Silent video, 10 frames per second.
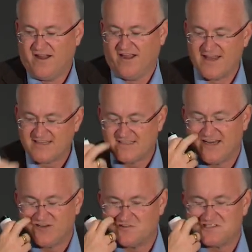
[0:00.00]
And that's an
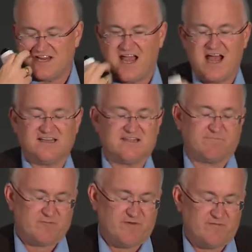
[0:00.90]
interesting
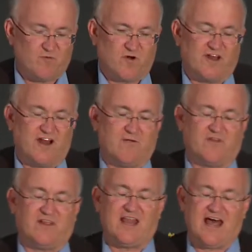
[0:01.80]
concept that we've been working on
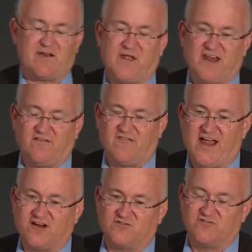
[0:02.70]
with a lot of
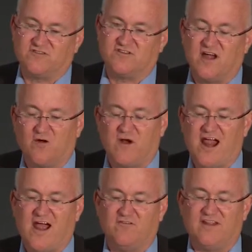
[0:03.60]
manufacturers
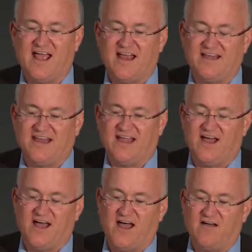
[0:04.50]
around the idea
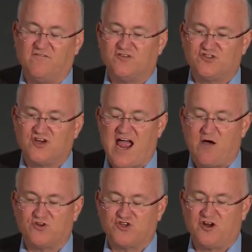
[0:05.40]
of sh
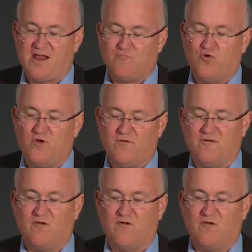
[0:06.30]
should I put